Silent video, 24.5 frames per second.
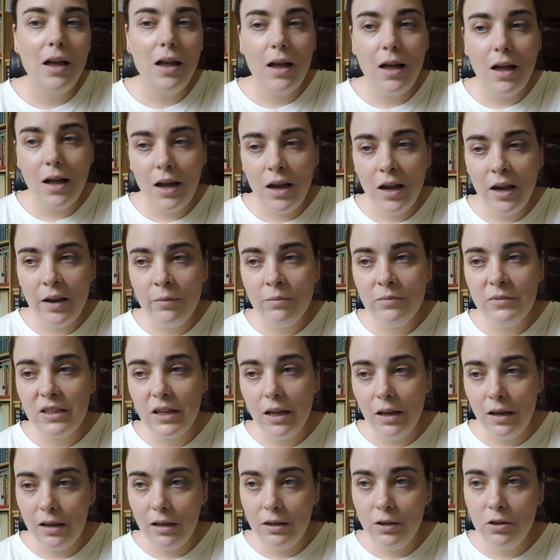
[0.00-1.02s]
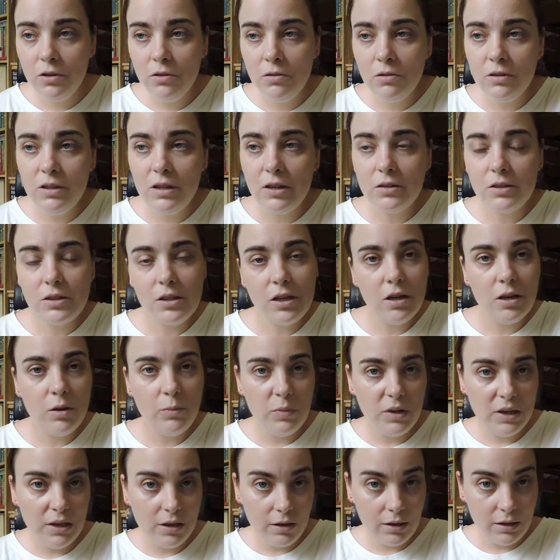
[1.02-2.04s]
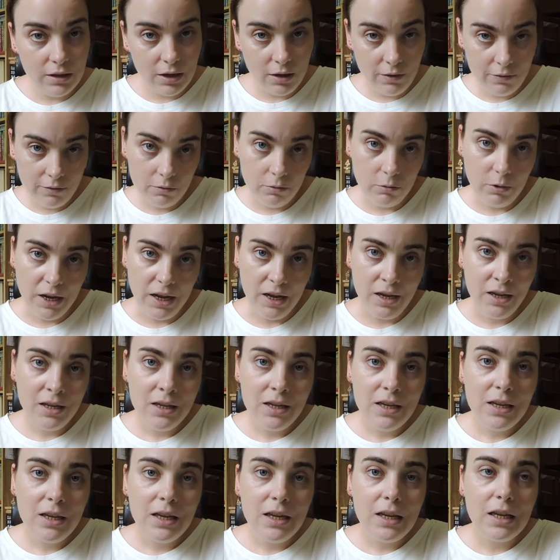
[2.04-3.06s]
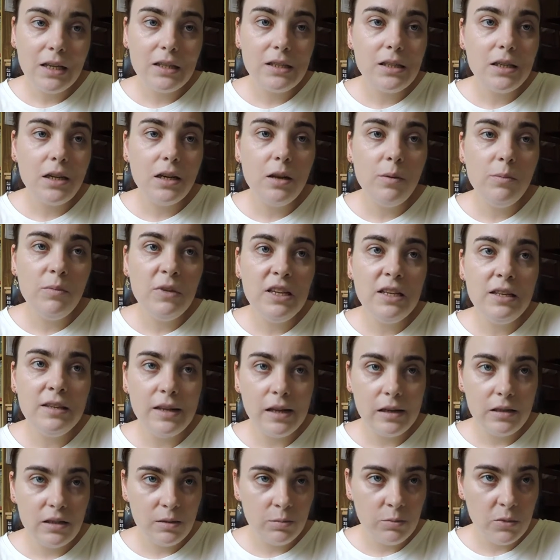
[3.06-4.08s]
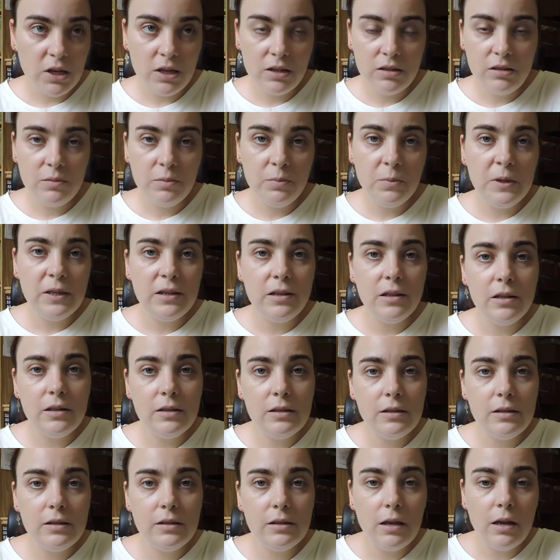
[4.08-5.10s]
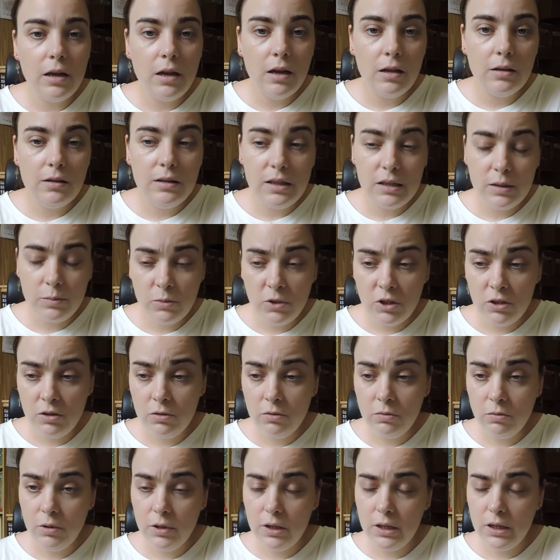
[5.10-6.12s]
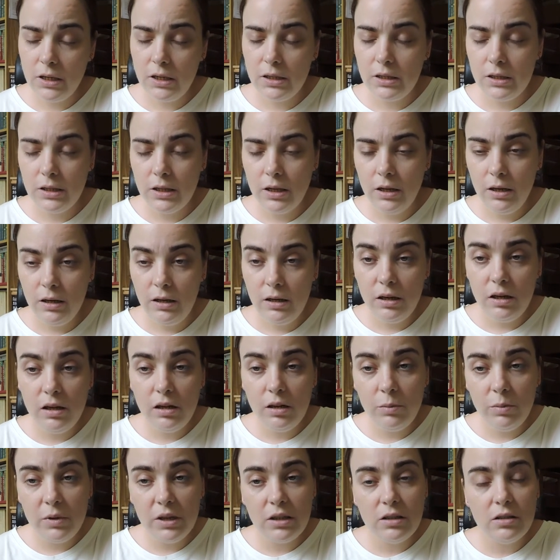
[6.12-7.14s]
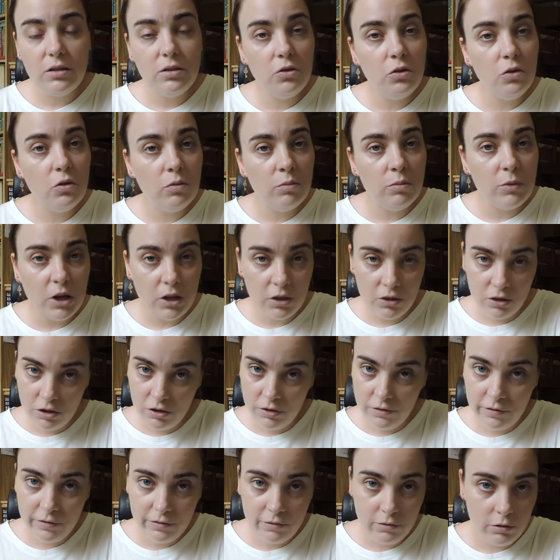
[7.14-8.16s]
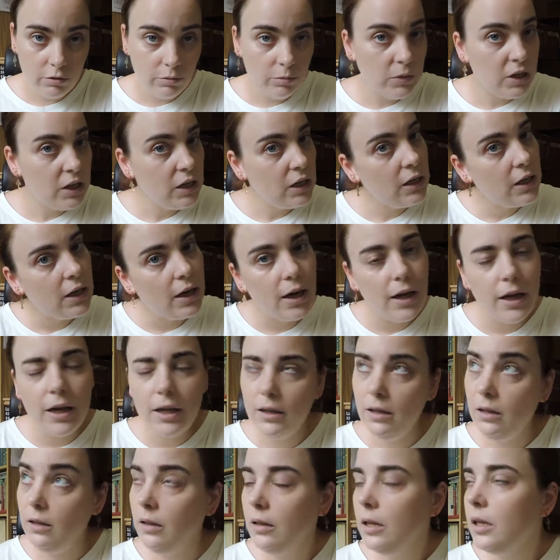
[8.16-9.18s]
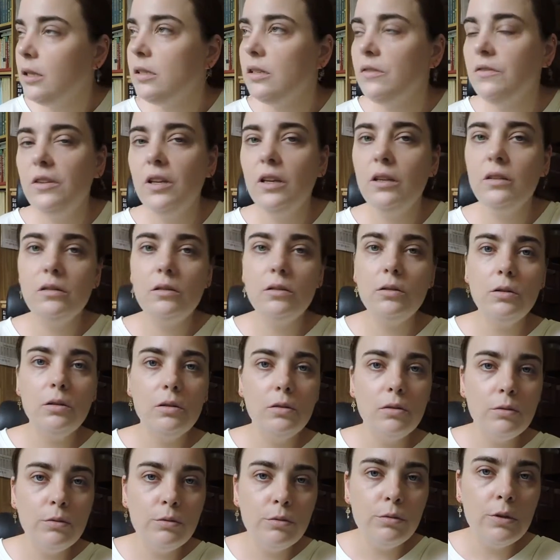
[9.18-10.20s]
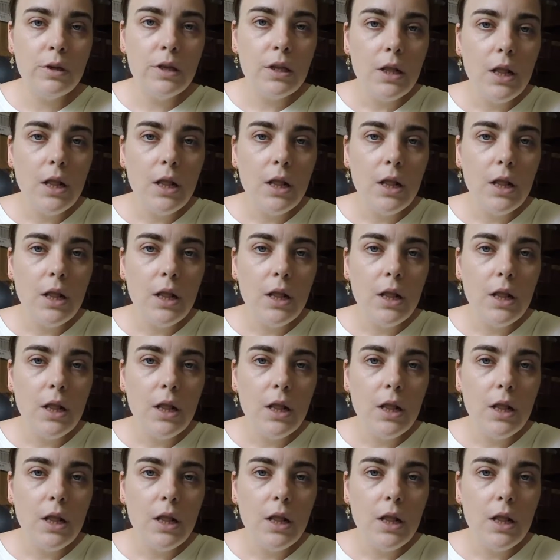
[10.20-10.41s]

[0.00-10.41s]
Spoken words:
I'm telling you, there's gonna be a giveaway. It's gonna be next month, because this month was a little bit too much for me. I had lots of things to do,